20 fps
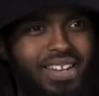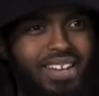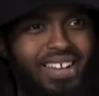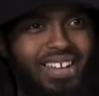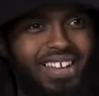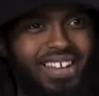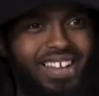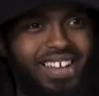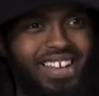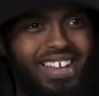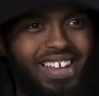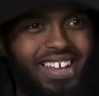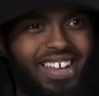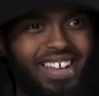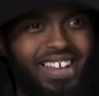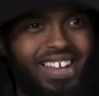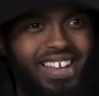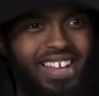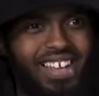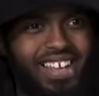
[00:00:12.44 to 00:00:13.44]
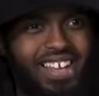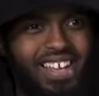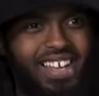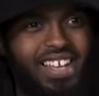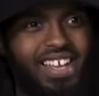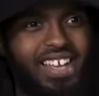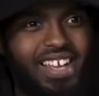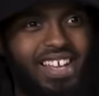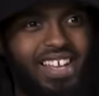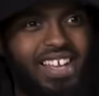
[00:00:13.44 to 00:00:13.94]

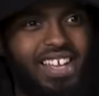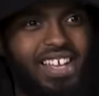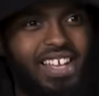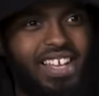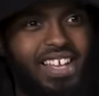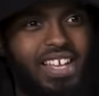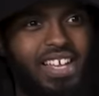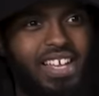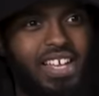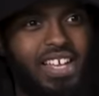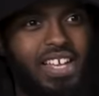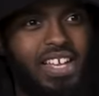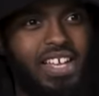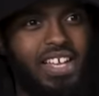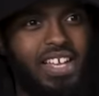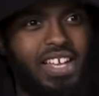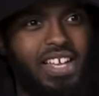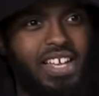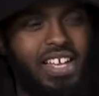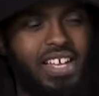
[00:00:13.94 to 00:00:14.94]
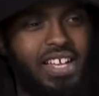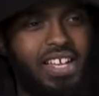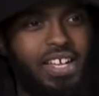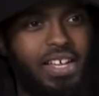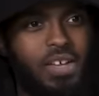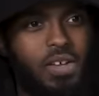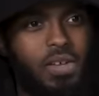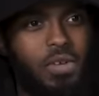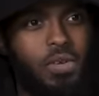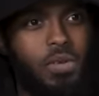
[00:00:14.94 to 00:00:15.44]

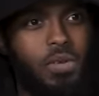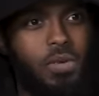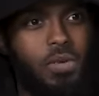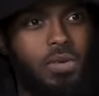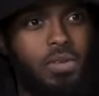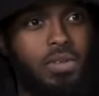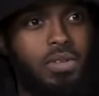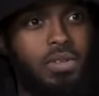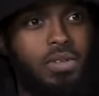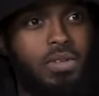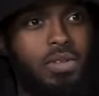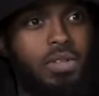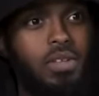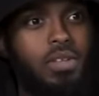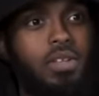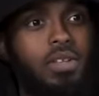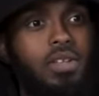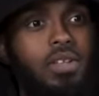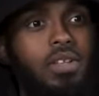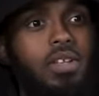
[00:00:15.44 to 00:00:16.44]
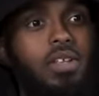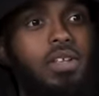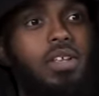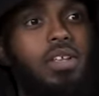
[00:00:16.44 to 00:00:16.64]
No words are spoken by the person on screen.